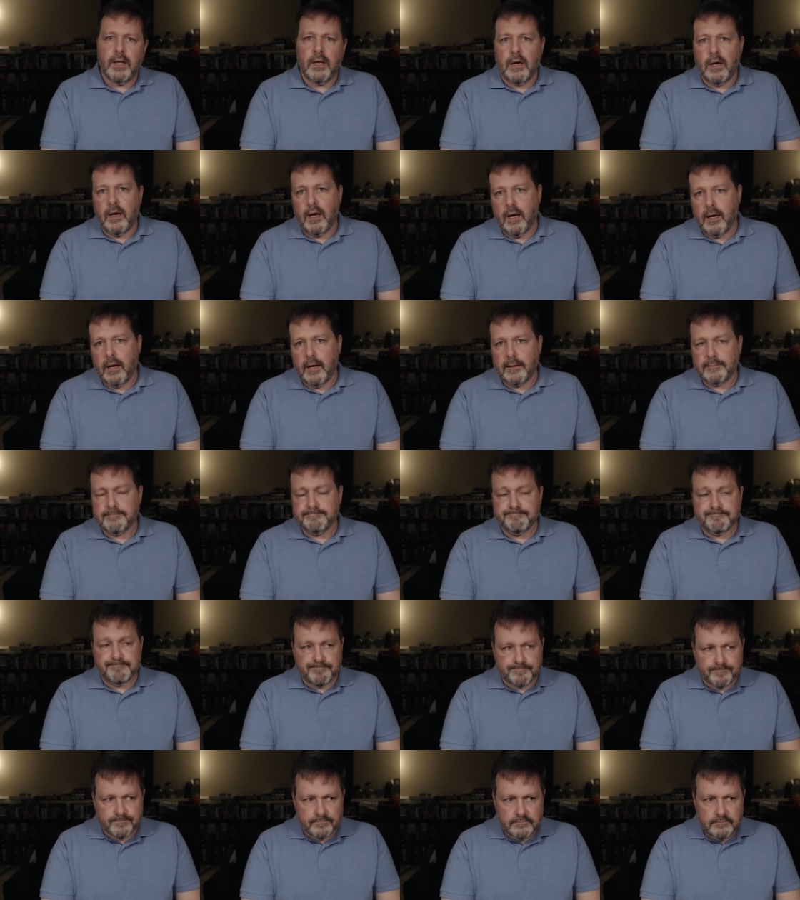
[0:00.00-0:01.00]
On
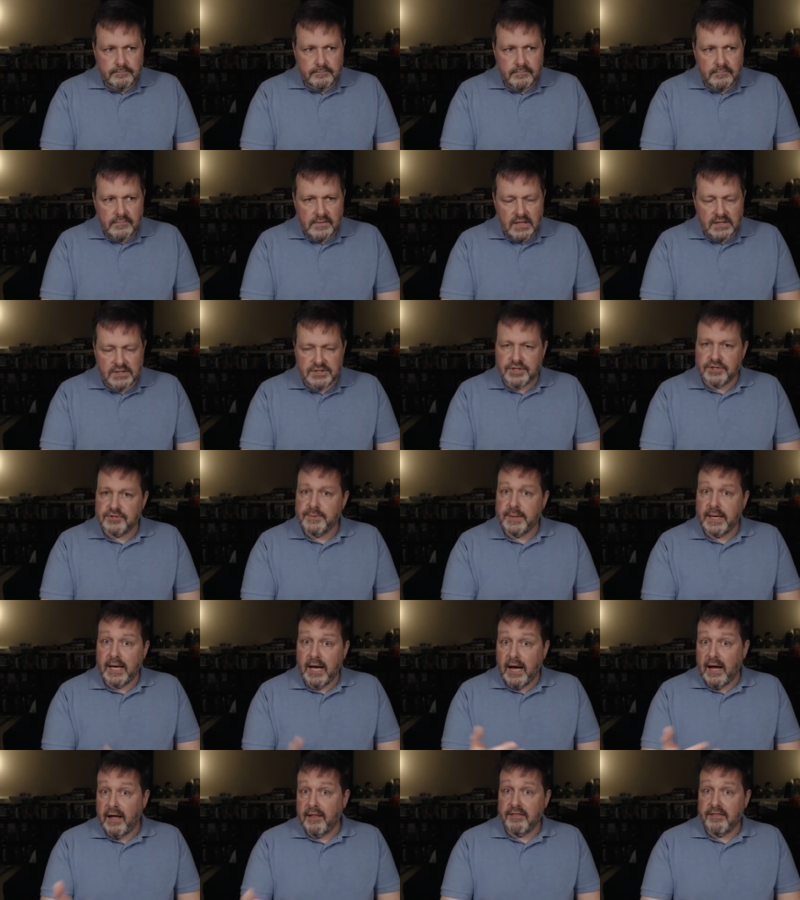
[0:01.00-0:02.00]

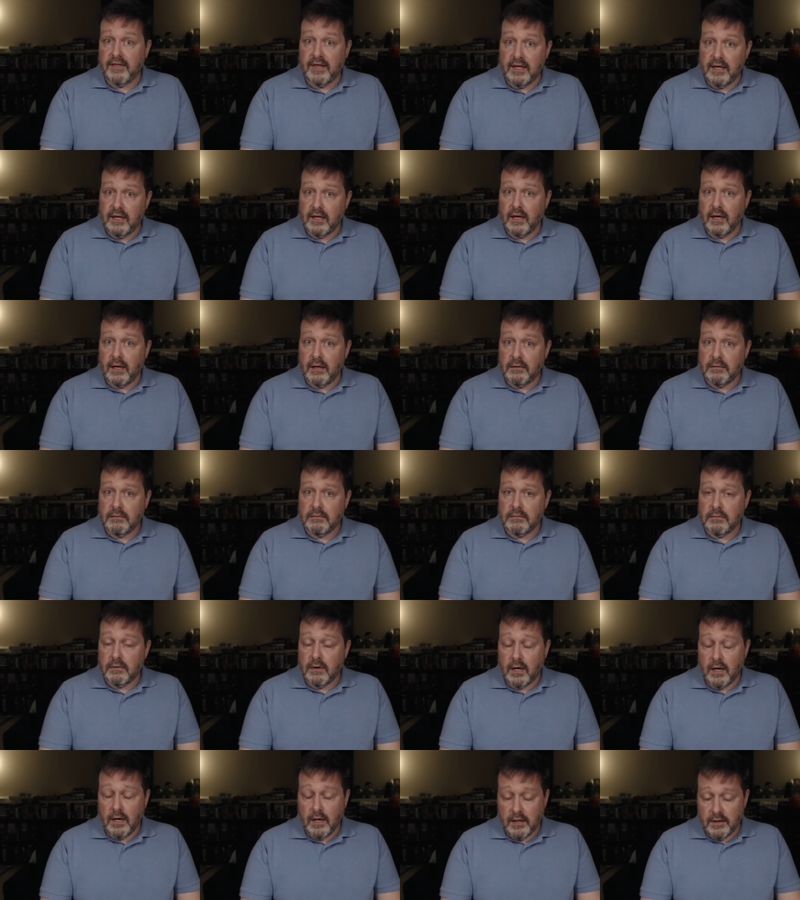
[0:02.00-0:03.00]
the
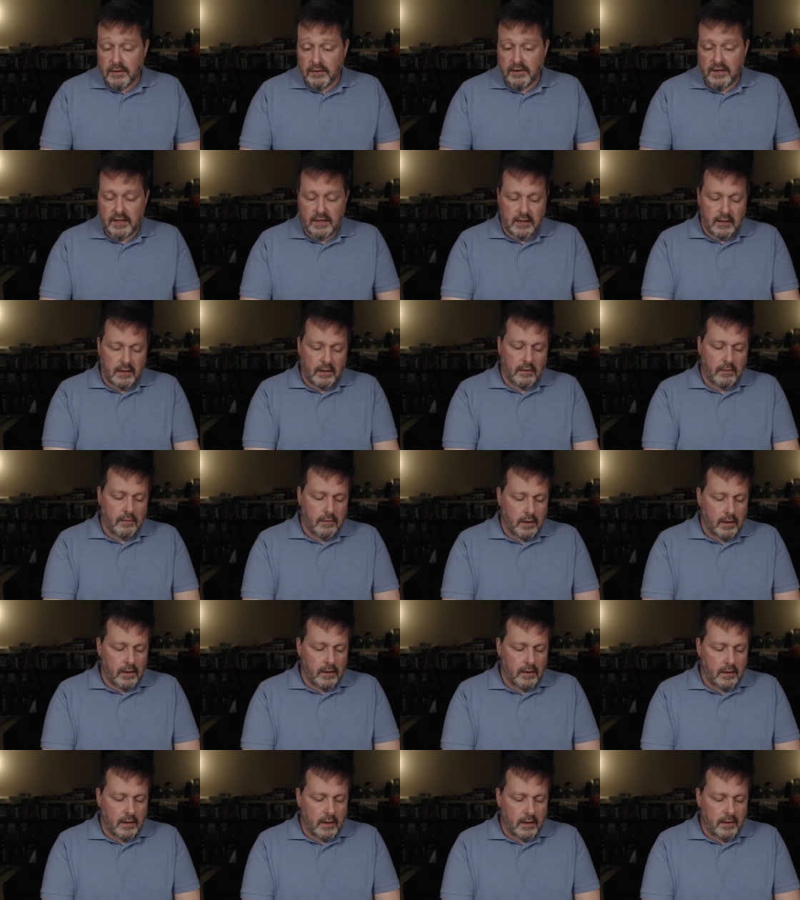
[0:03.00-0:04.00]

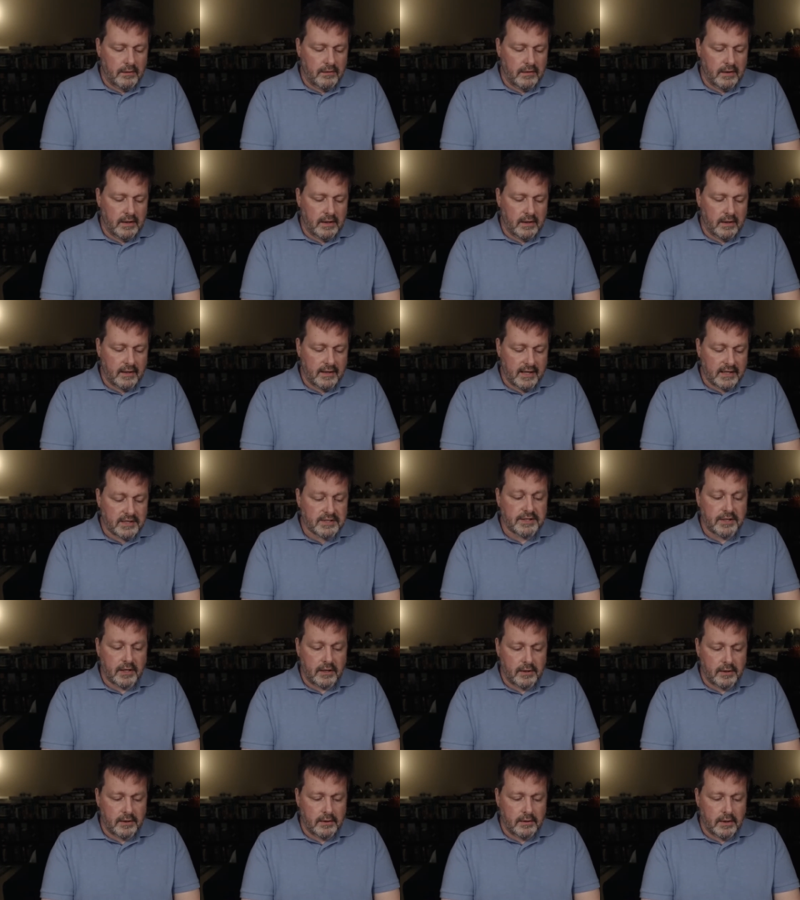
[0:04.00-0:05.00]

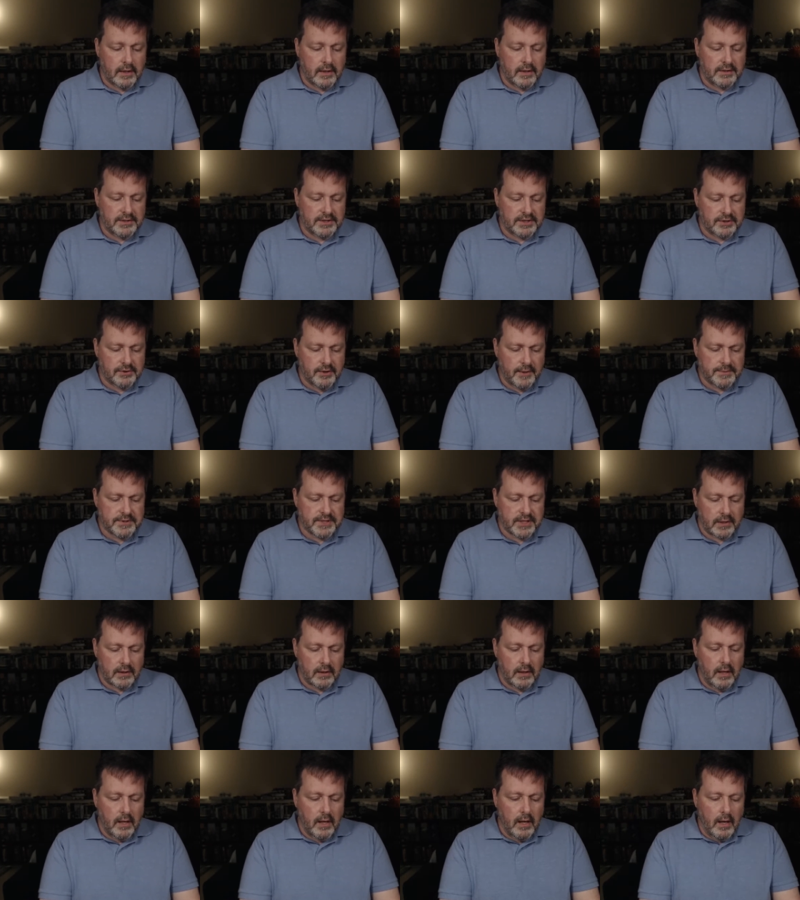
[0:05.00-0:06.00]
Kickstarter description.
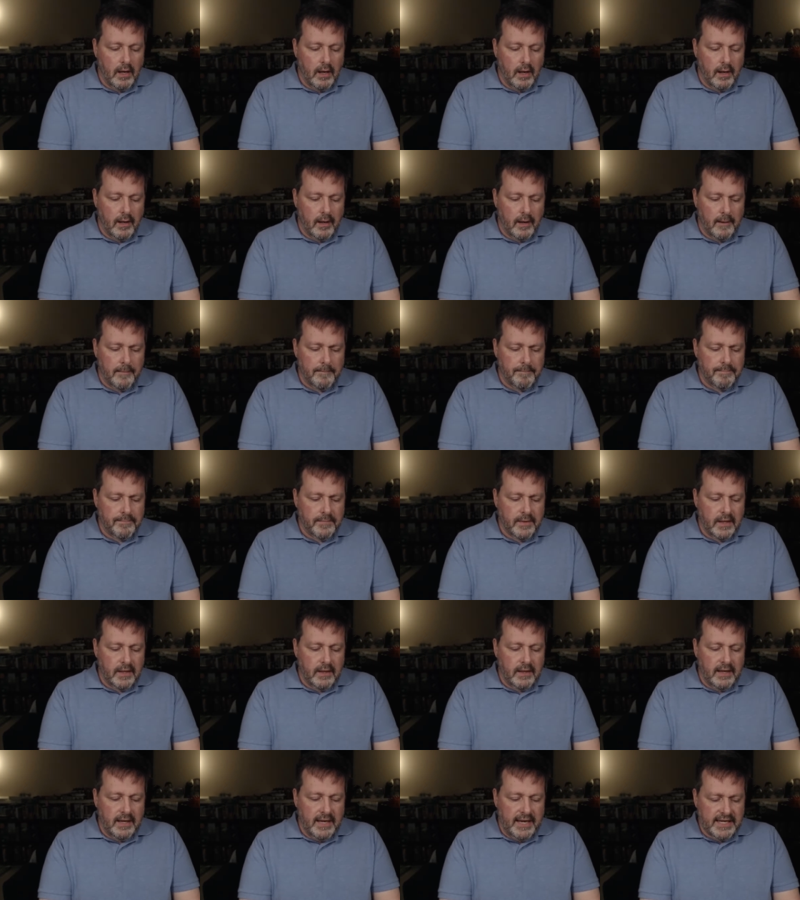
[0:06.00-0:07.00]

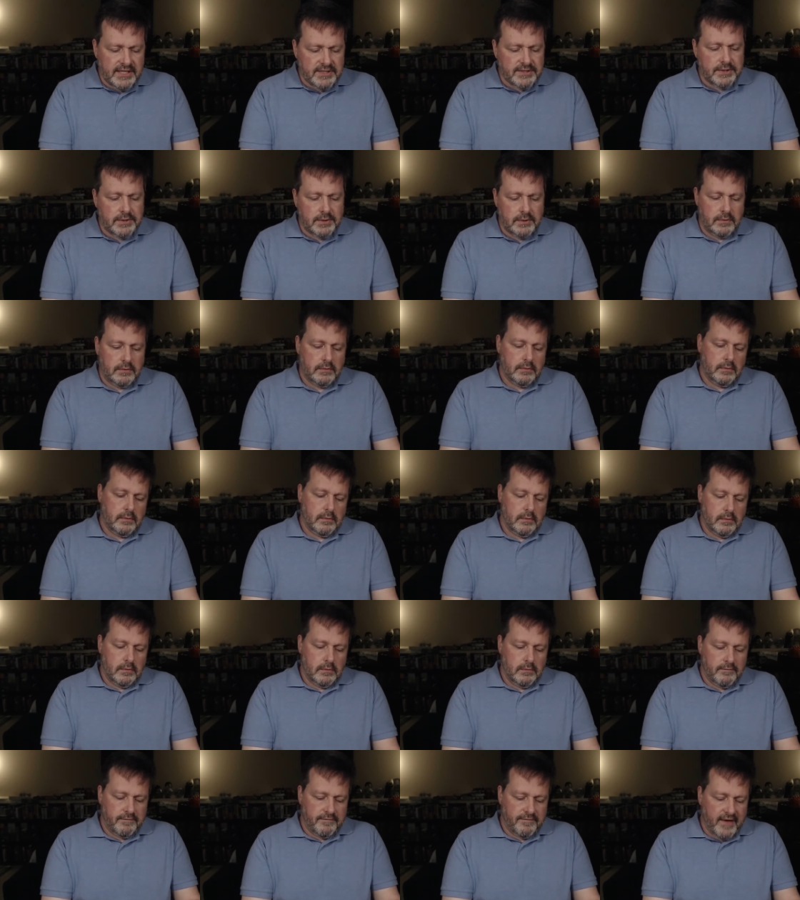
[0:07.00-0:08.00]
Each
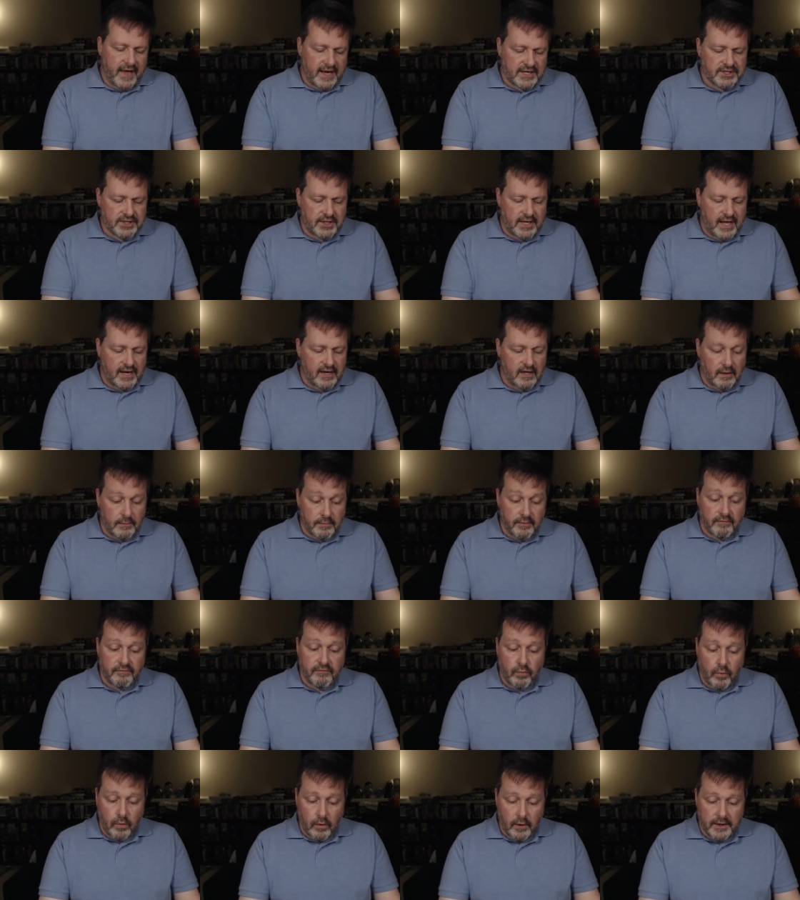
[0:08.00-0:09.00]
faction had a number
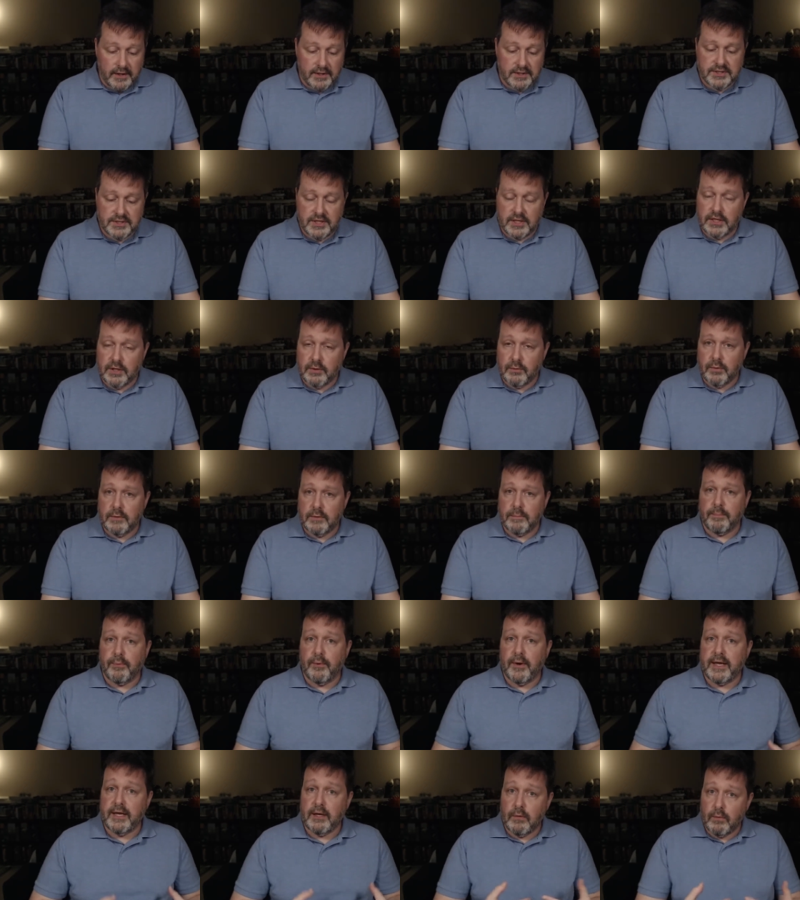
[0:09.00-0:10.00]
of warriors, and you would
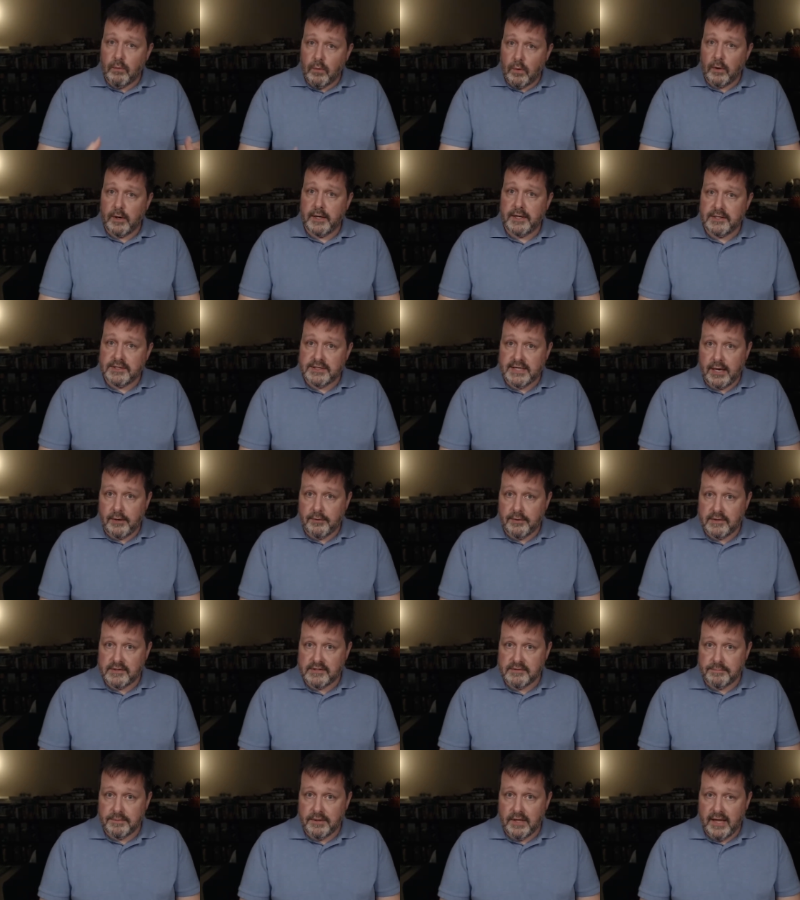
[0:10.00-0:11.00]
bring your warriors out
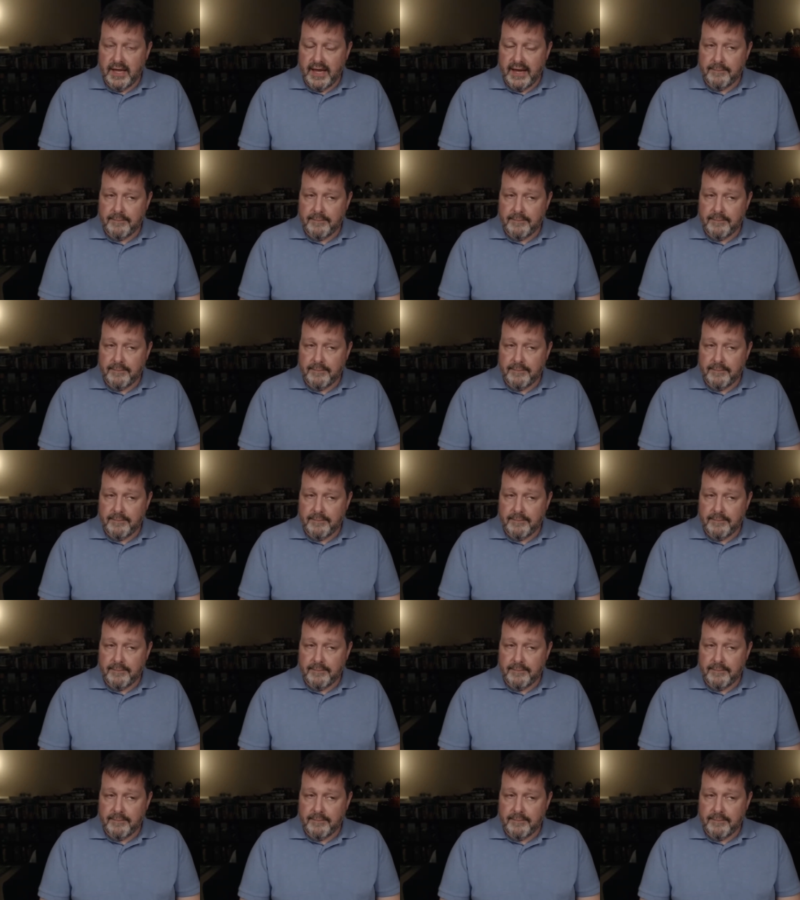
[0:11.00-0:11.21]
into play.